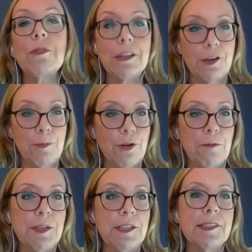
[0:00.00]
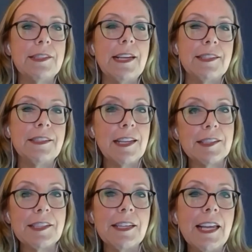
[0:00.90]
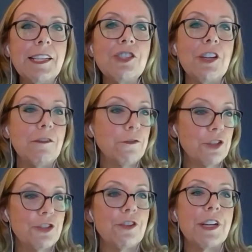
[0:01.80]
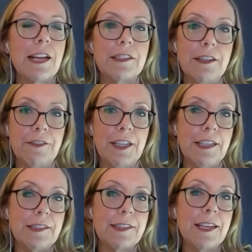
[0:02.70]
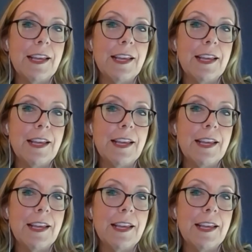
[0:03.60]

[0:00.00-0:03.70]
clear purpose as a destination for certain activities,